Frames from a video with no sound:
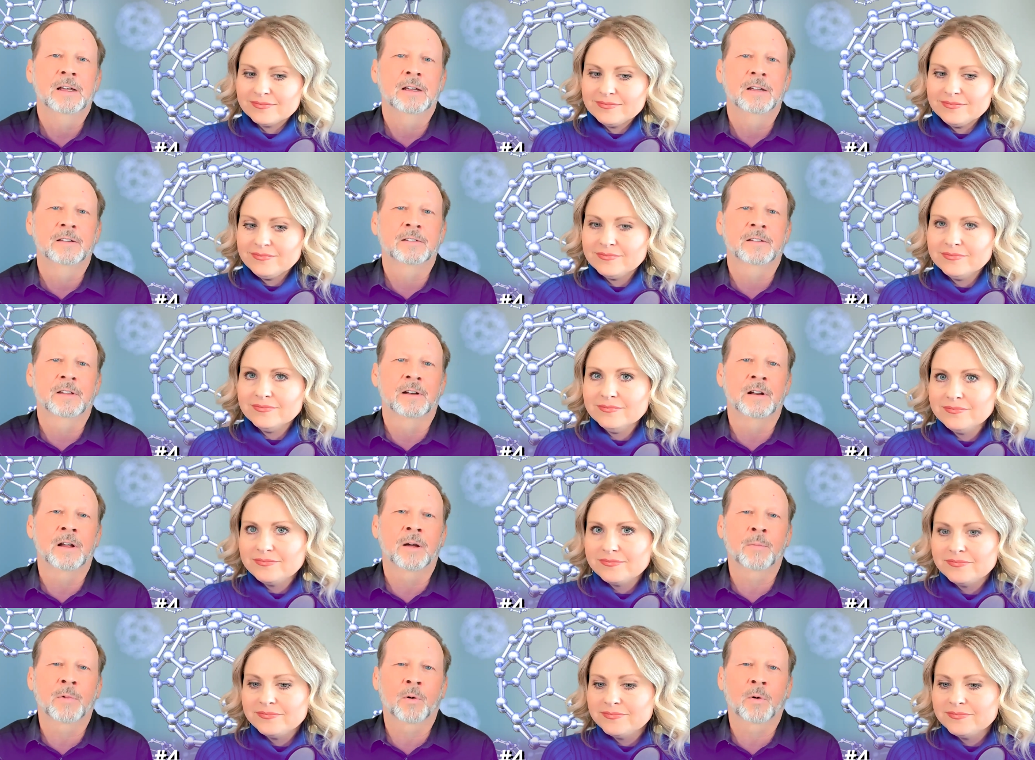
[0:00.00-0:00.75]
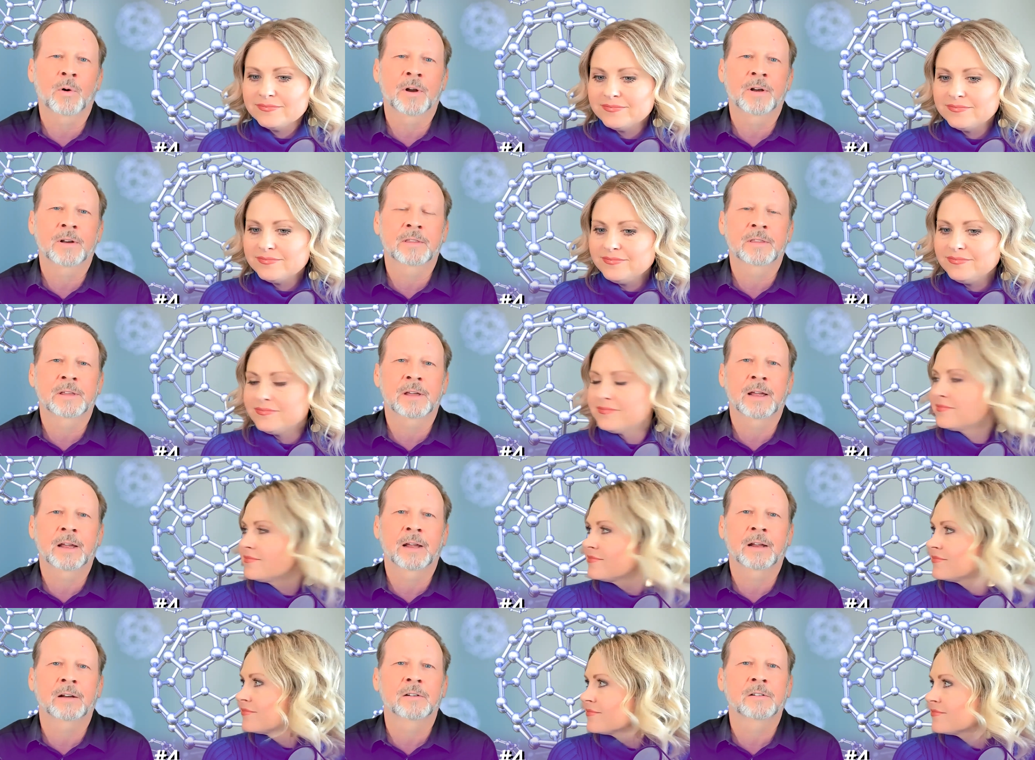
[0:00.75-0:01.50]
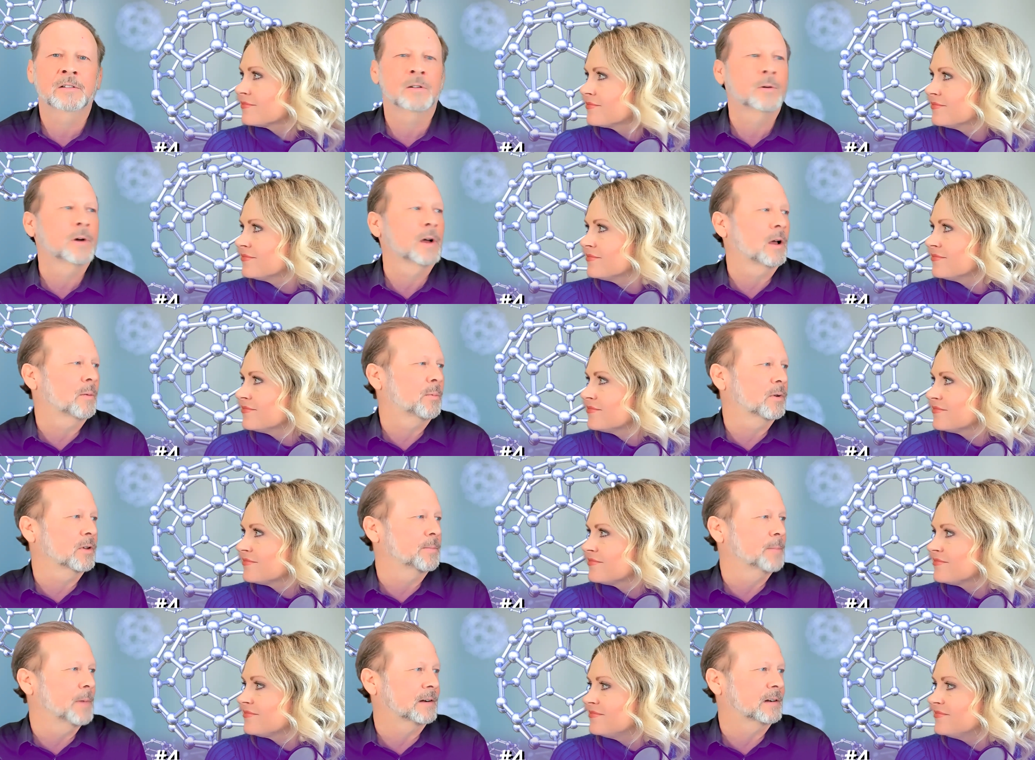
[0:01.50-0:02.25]
Speaker 1: is the number one thing to help
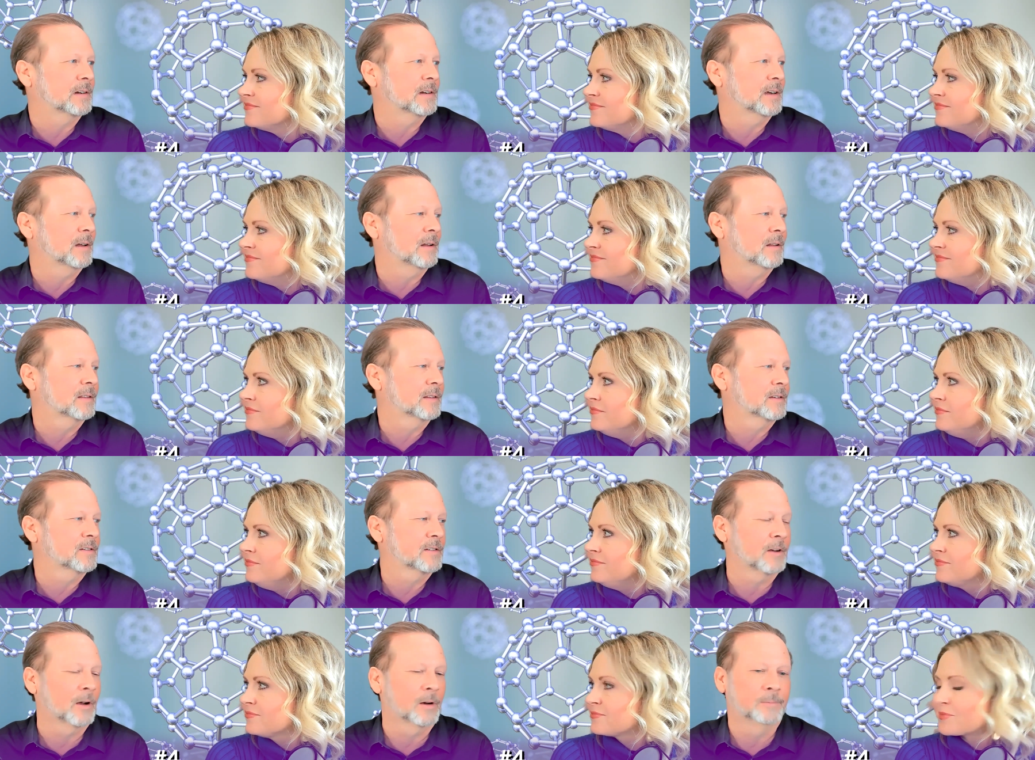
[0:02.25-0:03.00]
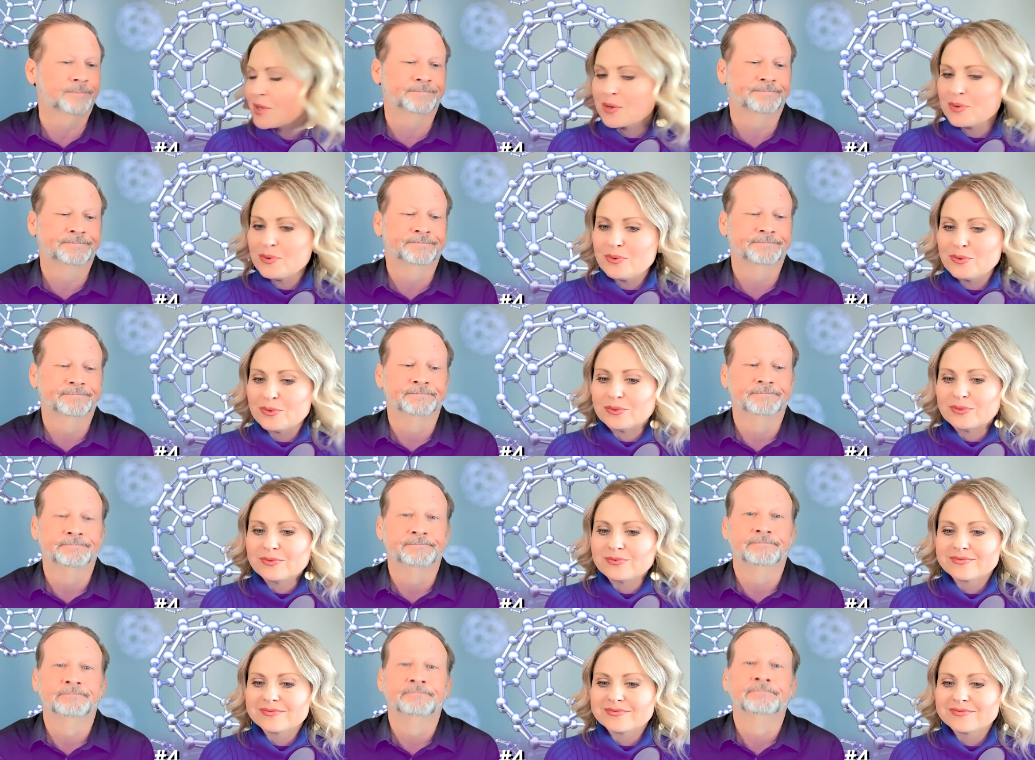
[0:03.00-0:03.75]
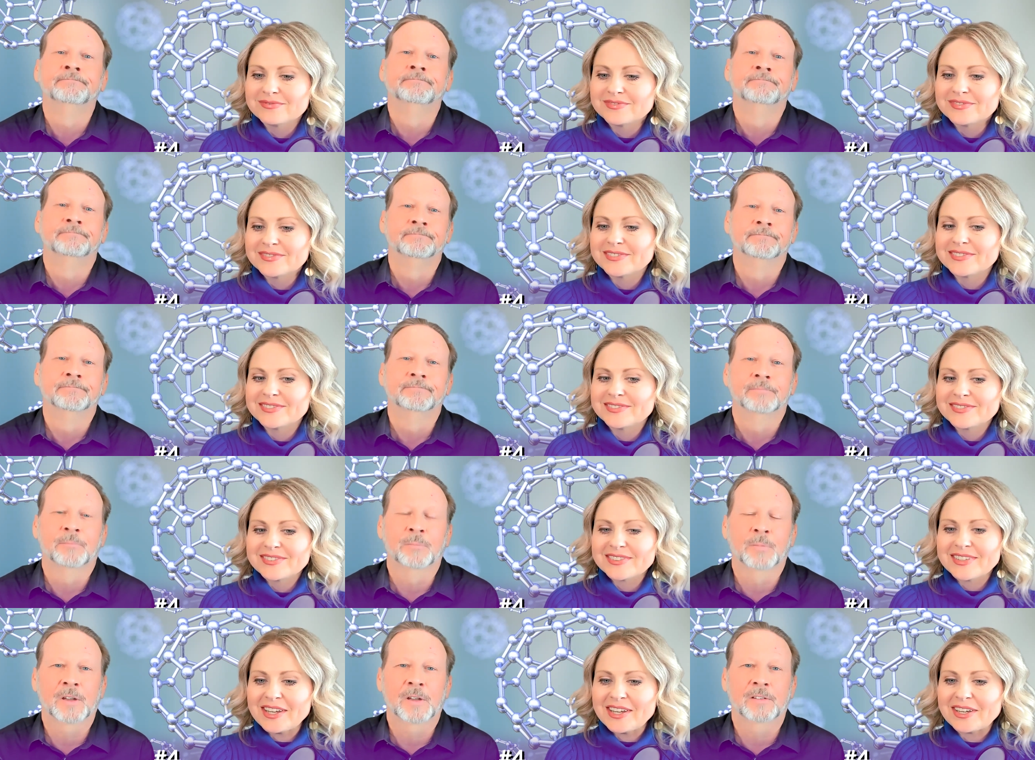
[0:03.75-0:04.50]
with mental health. So, oh,
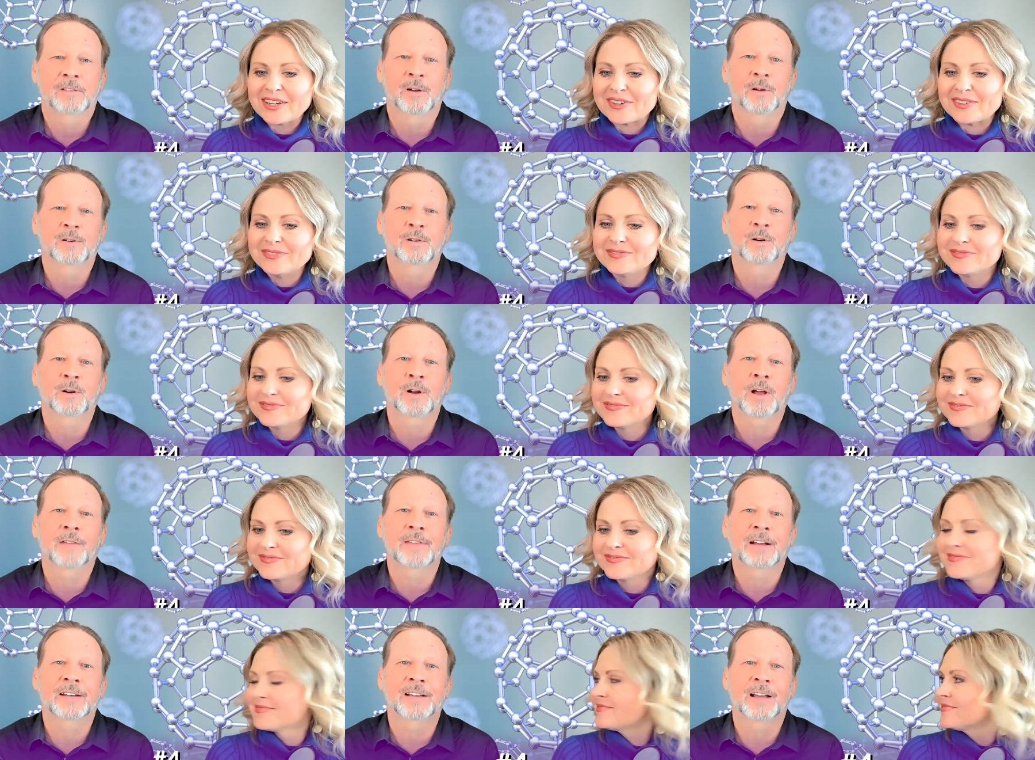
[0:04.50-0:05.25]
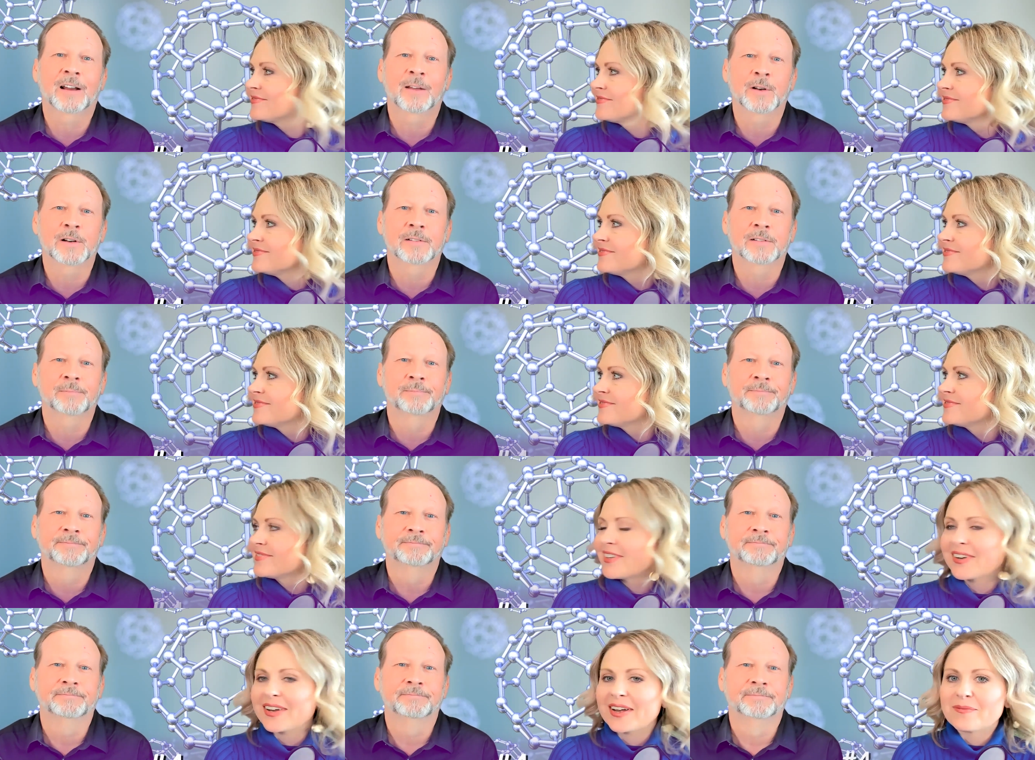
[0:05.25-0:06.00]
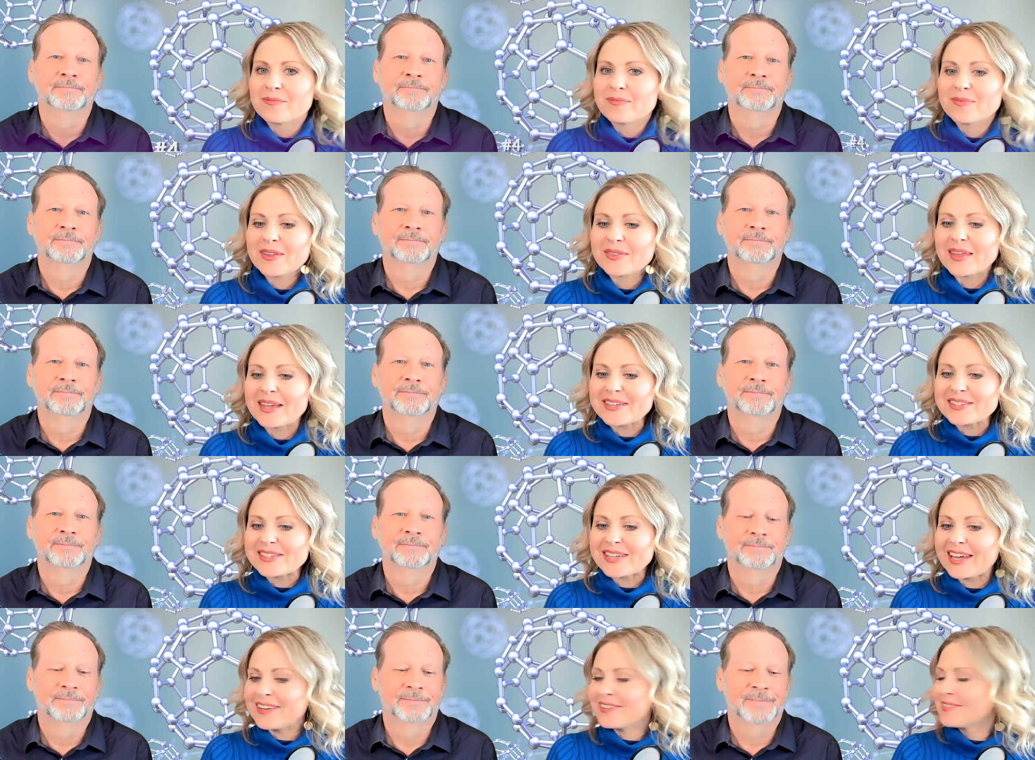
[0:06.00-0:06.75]
thank you. So turn off that television.
Speaker 2: Okay.
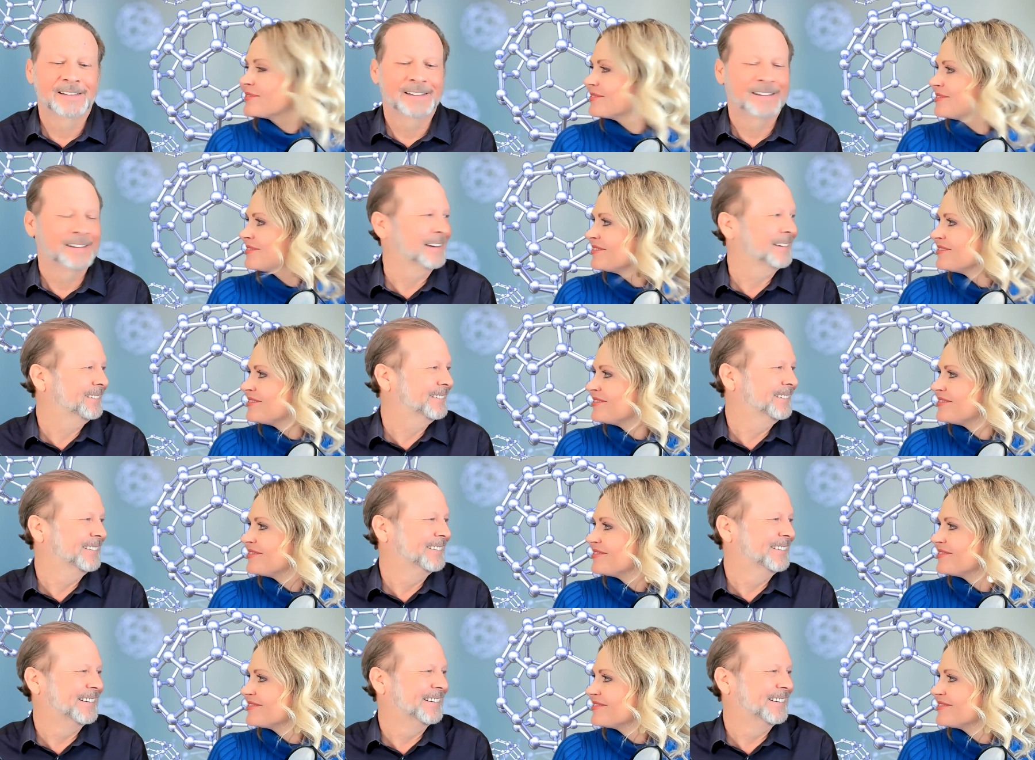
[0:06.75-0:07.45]
Thanks, Ken.
Speaker 1: Yeah.